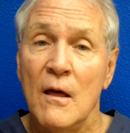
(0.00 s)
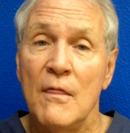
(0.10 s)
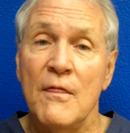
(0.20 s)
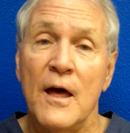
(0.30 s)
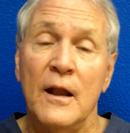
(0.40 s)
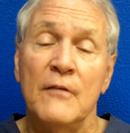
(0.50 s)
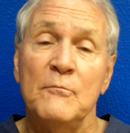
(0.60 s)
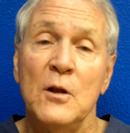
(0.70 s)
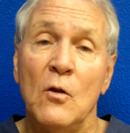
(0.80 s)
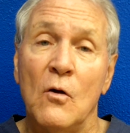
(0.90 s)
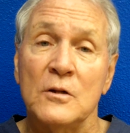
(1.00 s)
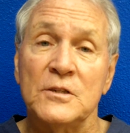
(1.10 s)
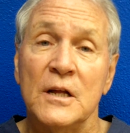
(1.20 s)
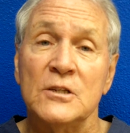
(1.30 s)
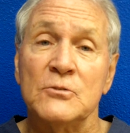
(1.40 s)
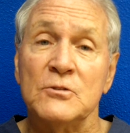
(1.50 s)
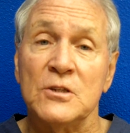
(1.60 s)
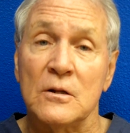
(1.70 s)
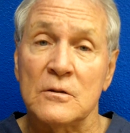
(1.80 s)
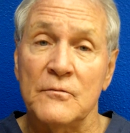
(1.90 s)
that have been lost as a
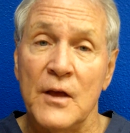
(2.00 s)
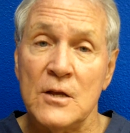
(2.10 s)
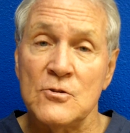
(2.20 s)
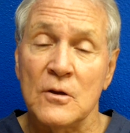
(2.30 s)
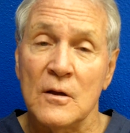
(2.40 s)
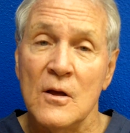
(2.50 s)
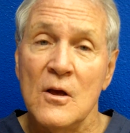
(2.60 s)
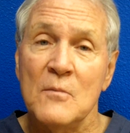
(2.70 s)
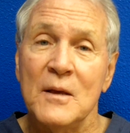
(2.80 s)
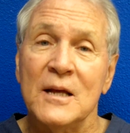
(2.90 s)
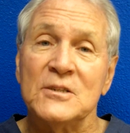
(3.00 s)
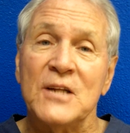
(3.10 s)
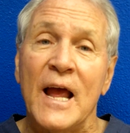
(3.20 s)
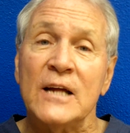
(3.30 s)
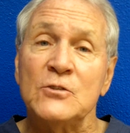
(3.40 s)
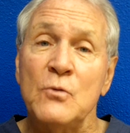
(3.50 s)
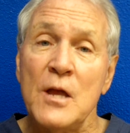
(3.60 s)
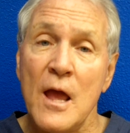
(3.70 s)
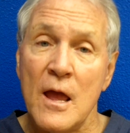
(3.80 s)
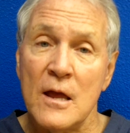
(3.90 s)
result of aging. Because as
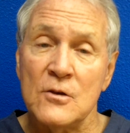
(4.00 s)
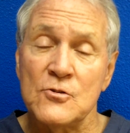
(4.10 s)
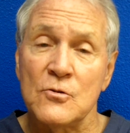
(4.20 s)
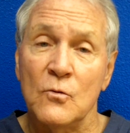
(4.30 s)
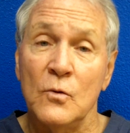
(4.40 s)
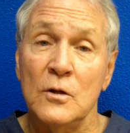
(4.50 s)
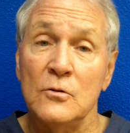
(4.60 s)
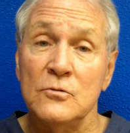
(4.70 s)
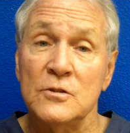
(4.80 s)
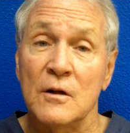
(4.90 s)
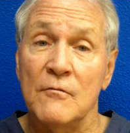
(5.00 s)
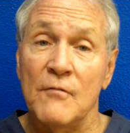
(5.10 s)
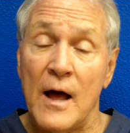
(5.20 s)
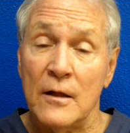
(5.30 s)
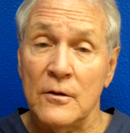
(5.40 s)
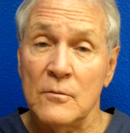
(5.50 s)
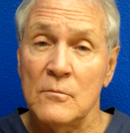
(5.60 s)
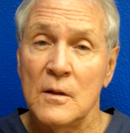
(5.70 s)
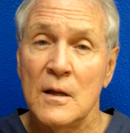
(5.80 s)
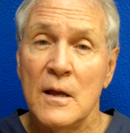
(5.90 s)
we age, we lose
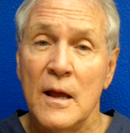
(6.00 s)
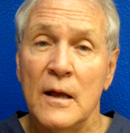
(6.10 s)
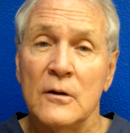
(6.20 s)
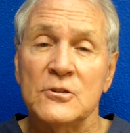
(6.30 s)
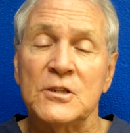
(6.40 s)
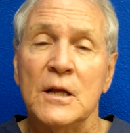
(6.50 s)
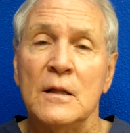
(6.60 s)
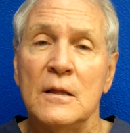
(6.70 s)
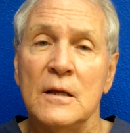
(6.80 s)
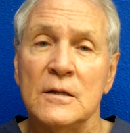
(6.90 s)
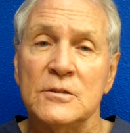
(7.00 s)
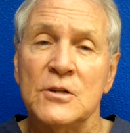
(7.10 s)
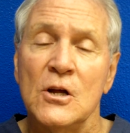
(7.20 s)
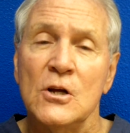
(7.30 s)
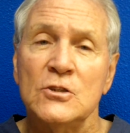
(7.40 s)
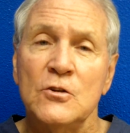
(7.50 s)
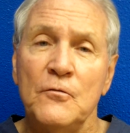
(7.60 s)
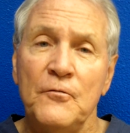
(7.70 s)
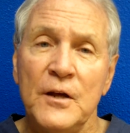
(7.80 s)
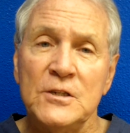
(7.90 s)
volume and our skin thins. So
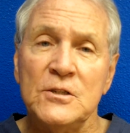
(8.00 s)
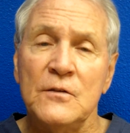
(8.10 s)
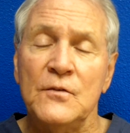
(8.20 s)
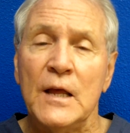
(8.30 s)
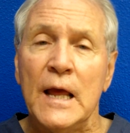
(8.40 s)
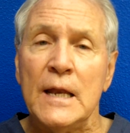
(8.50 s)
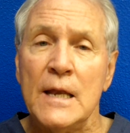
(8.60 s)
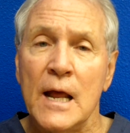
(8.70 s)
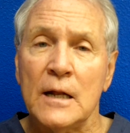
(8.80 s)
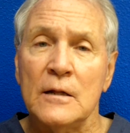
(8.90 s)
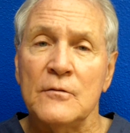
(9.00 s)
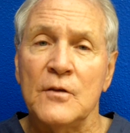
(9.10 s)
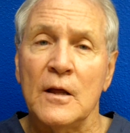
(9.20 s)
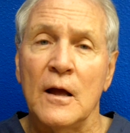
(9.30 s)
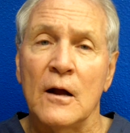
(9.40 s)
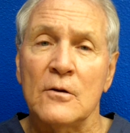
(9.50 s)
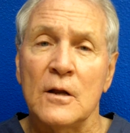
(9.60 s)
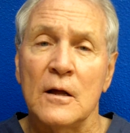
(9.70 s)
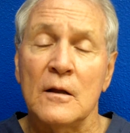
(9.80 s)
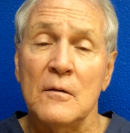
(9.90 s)
facelifting and neck lifting are
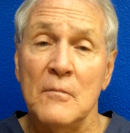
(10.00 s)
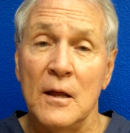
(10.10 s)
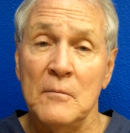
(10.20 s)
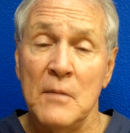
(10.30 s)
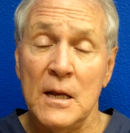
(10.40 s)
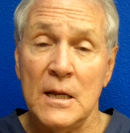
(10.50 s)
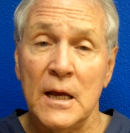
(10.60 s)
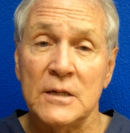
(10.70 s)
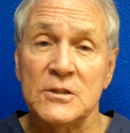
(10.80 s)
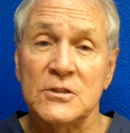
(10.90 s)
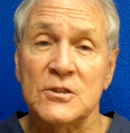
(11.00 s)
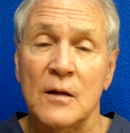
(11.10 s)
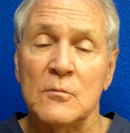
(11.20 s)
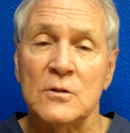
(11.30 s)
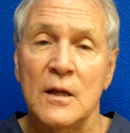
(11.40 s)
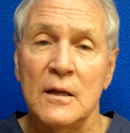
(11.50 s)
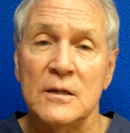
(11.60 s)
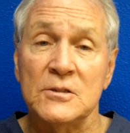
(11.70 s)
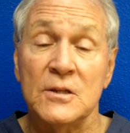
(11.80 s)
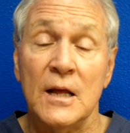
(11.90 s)
done in many cases
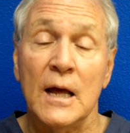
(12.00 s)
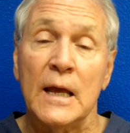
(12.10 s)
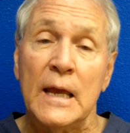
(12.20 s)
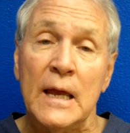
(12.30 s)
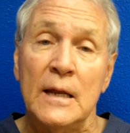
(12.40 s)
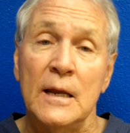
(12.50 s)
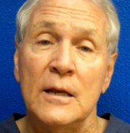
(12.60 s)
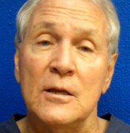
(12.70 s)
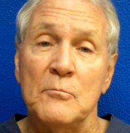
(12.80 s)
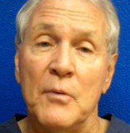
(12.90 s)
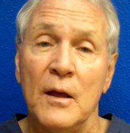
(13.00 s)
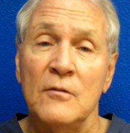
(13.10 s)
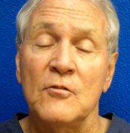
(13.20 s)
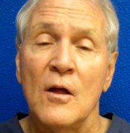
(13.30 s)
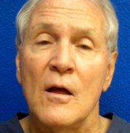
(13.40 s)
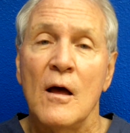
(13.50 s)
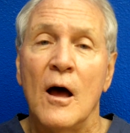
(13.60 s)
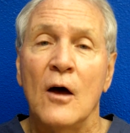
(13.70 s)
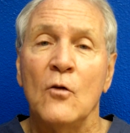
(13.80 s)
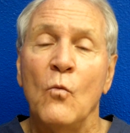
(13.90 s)
simultaneously. Again, it depends
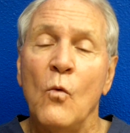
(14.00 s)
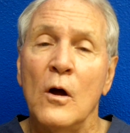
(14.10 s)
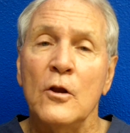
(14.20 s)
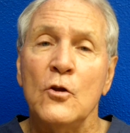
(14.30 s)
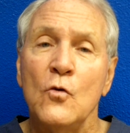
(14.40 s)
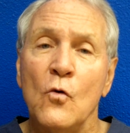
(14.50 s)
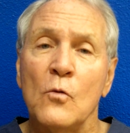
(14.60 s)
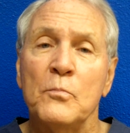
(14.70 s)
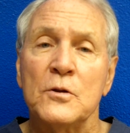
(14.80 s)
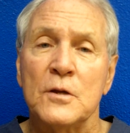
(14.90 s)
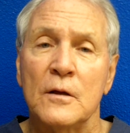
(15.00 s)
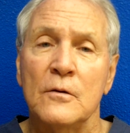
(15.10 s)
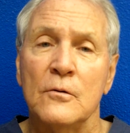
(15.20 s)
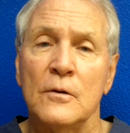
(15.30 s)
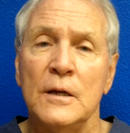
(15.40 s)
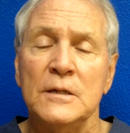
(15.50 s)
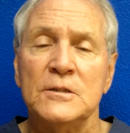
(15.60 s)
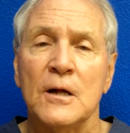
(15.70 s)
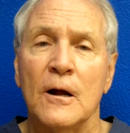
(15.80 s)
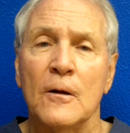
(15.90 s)
on what your particular
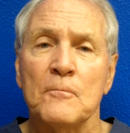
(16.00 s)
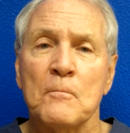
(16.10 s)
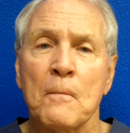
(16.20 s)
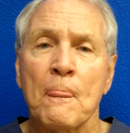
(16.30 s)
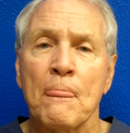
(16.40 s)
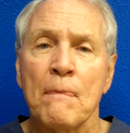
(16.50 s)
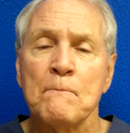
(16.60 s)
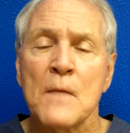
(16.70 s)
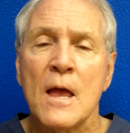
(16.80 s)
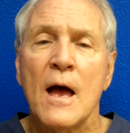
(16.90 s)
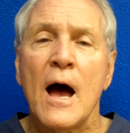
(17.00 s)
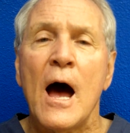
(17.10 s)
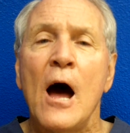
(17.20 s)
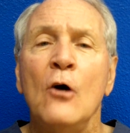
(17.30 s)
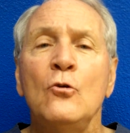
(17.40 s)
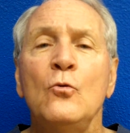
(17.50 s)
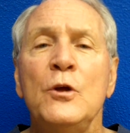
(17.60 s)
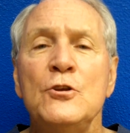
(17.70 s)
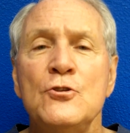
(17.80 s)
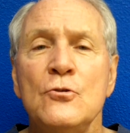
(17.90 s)
needs are. How do
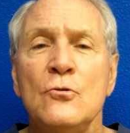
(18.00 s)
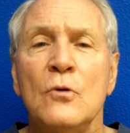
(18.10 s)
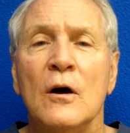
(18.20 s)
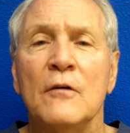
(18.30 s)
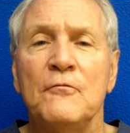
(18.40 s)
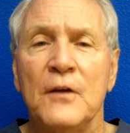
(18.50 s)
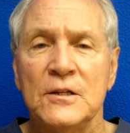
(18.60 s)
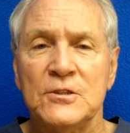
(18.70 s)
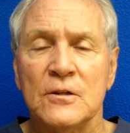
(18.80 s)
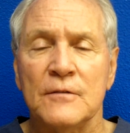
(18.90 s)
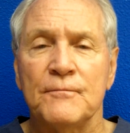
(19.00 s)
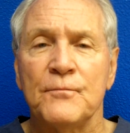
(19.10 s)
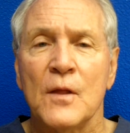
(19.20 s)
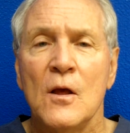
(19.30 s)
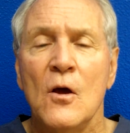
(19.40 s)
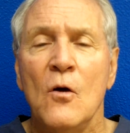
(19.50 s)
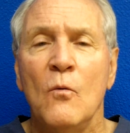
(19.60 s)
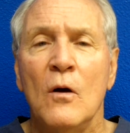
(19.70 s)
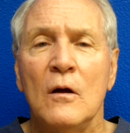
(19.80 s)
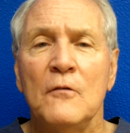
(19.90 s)
we do a facelift?
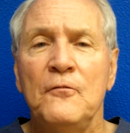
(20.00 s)
Well, a